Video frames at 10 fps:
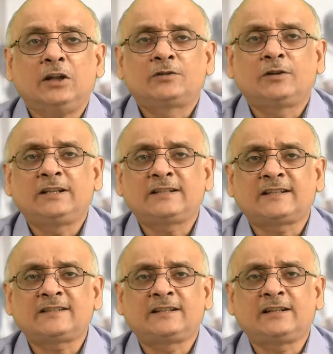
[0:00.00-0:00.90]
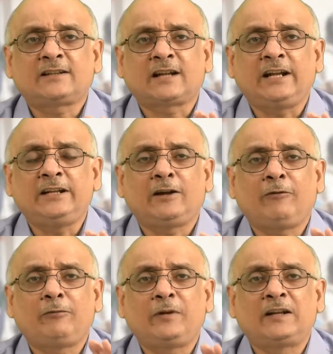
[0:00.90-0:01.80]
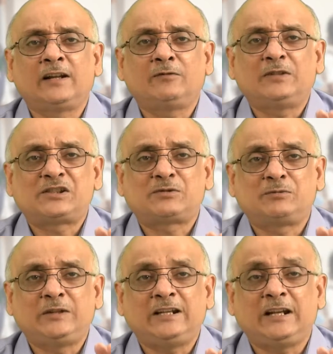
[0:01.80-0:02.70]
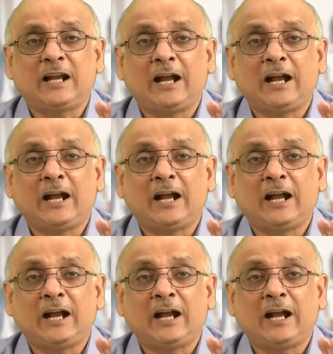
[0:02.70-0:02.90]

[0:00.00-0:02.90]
So this is the kind of figure which we